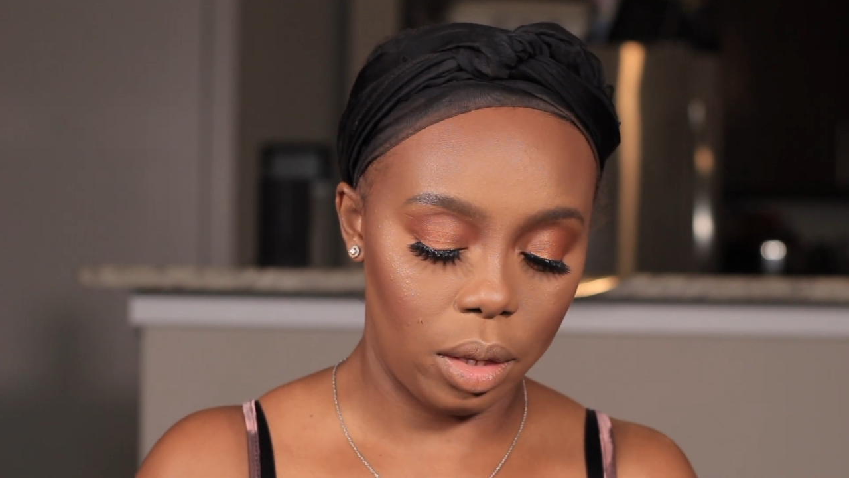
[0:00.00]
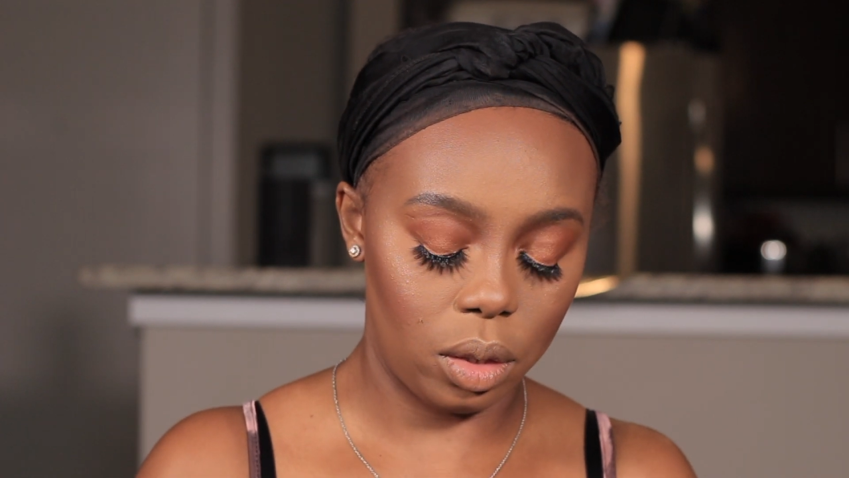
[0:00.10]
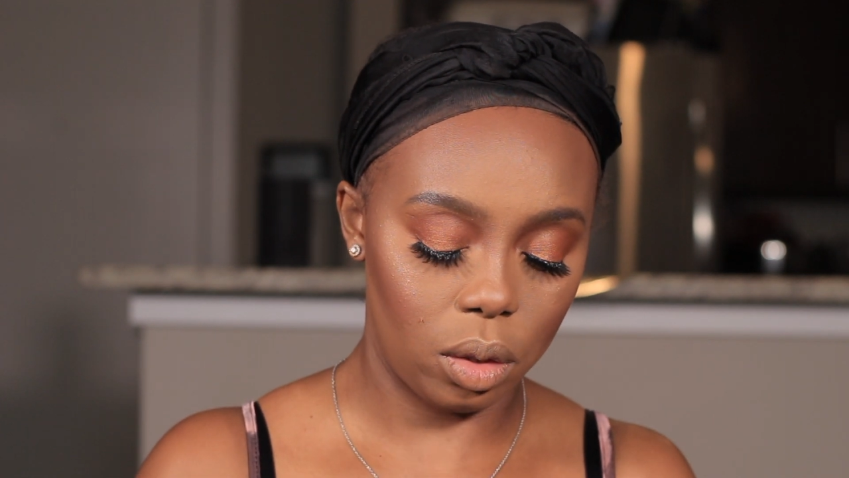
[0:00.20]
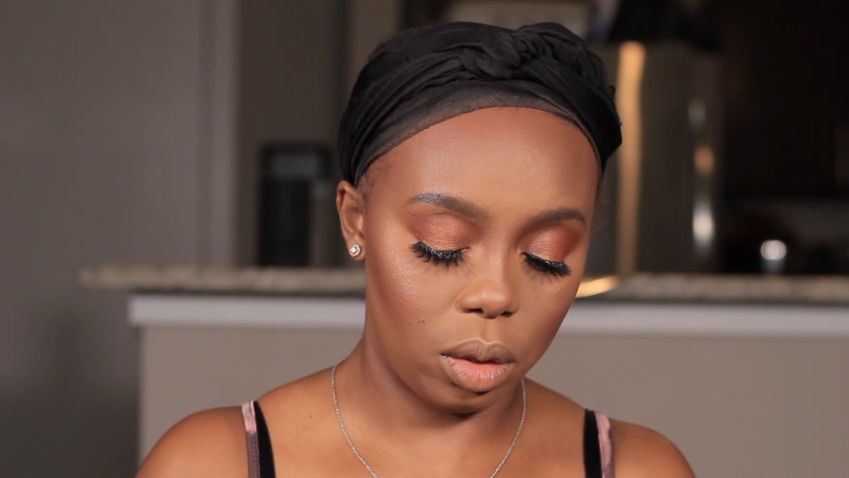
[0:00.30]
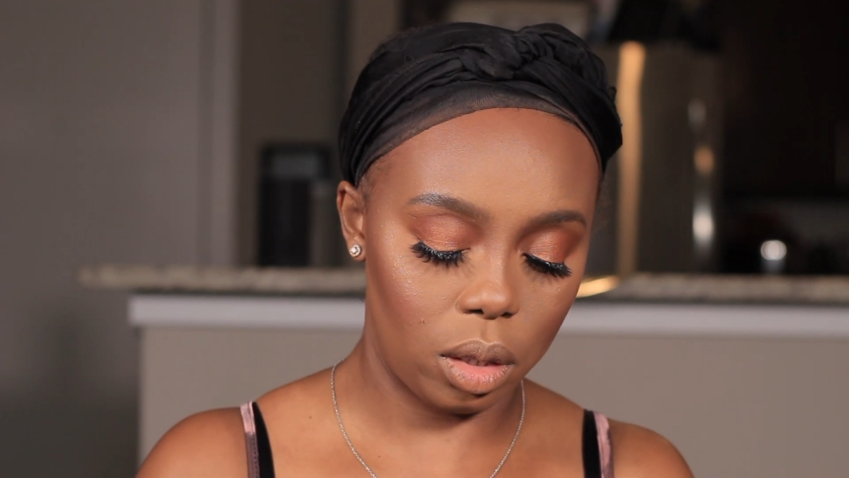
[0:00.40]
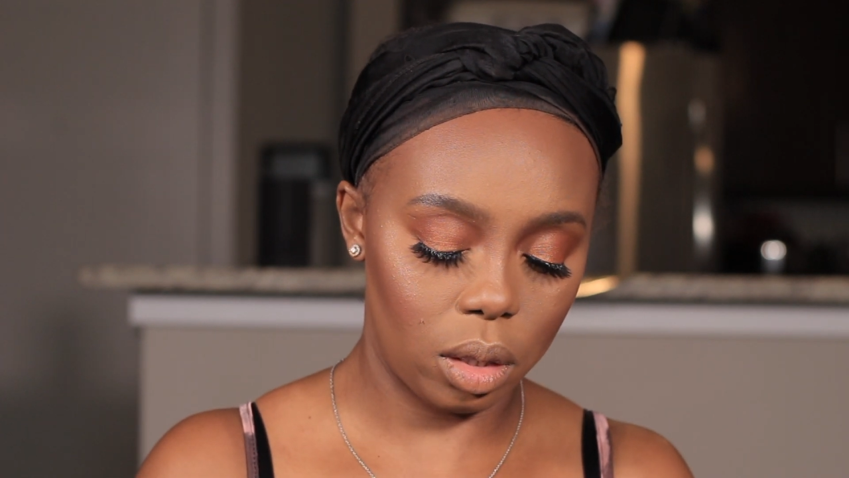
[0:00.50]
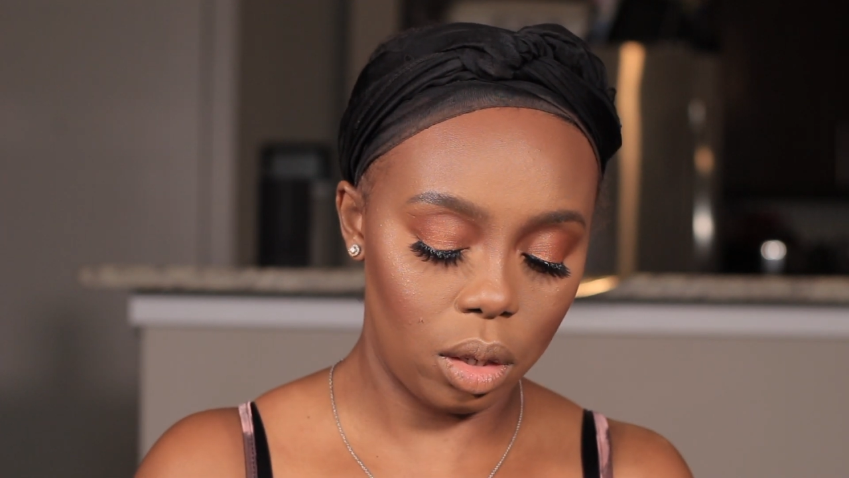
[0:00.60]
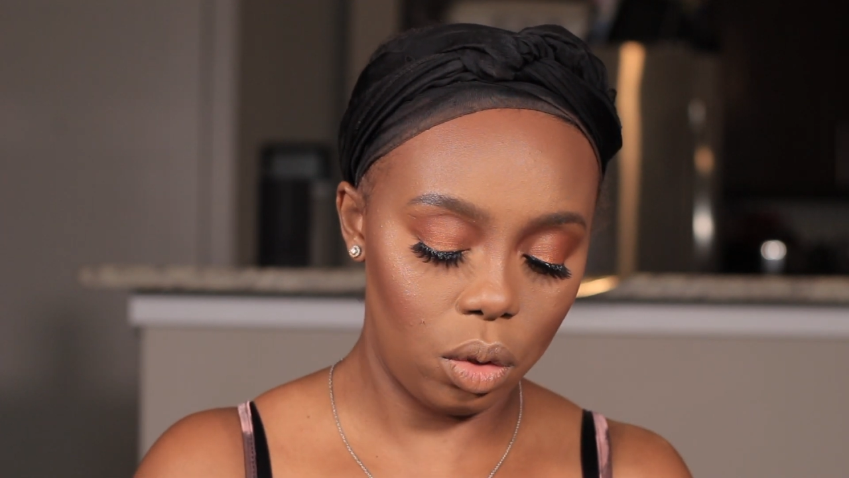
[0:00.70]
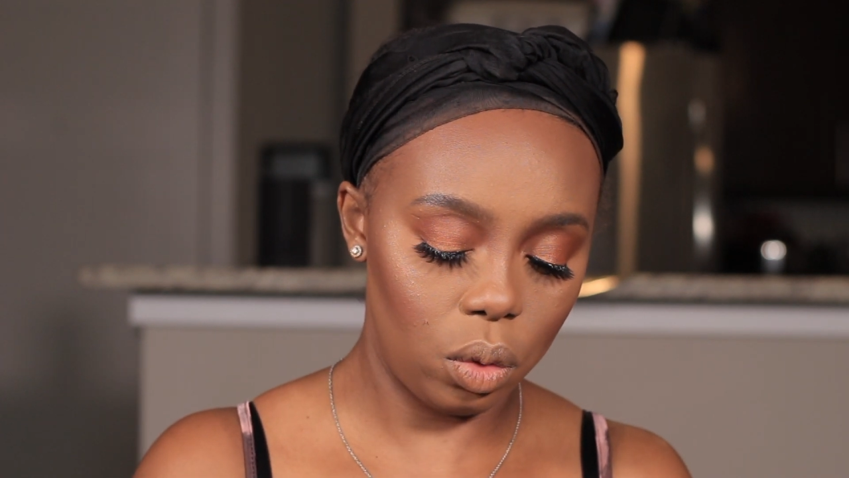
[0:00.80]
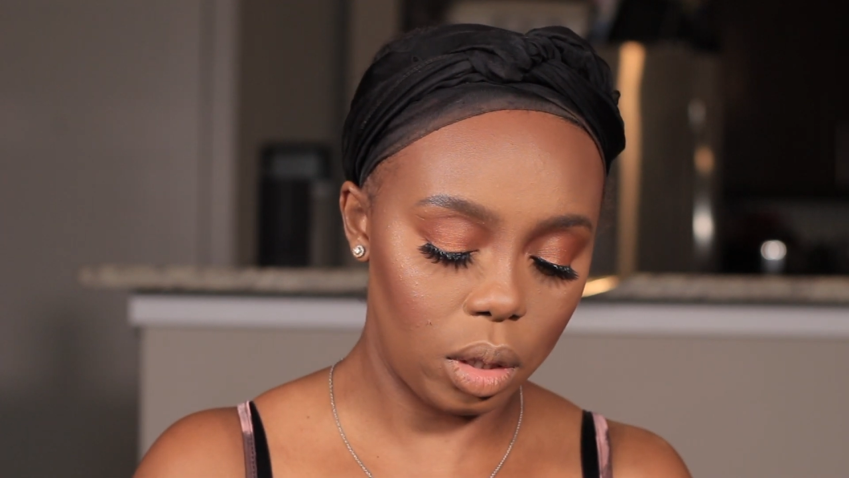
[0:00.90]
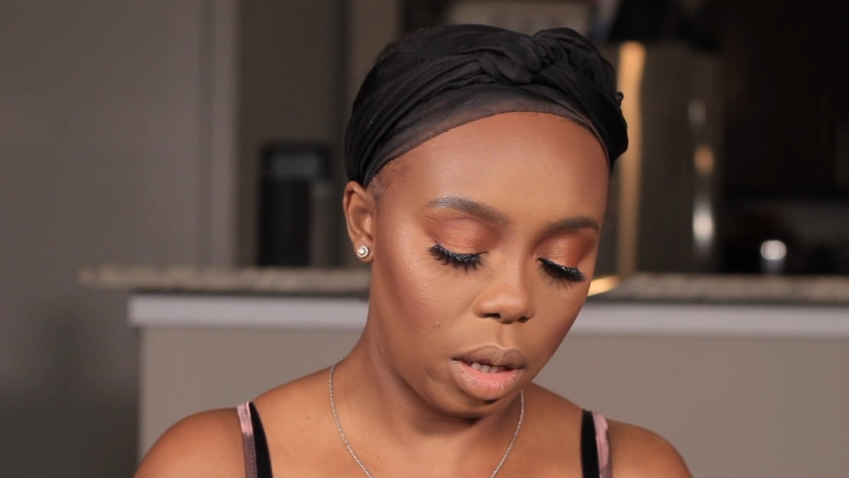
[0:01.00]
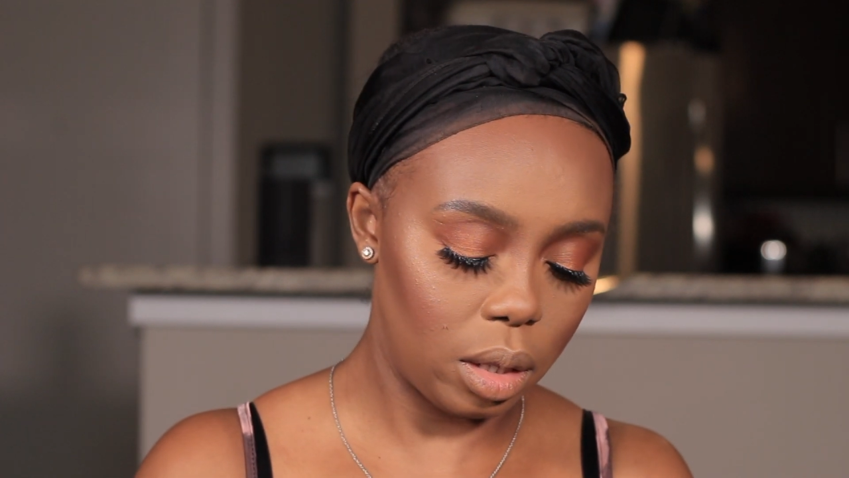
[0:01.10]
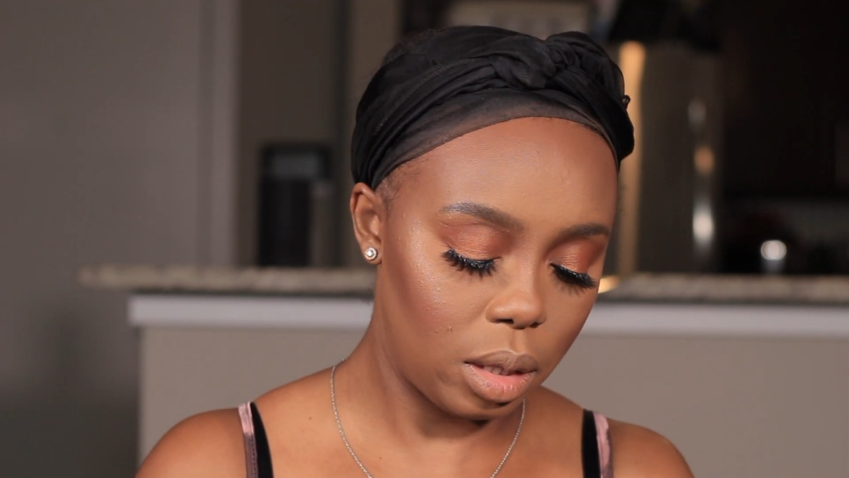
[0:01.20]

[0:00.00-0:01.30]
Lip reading: So just going to use a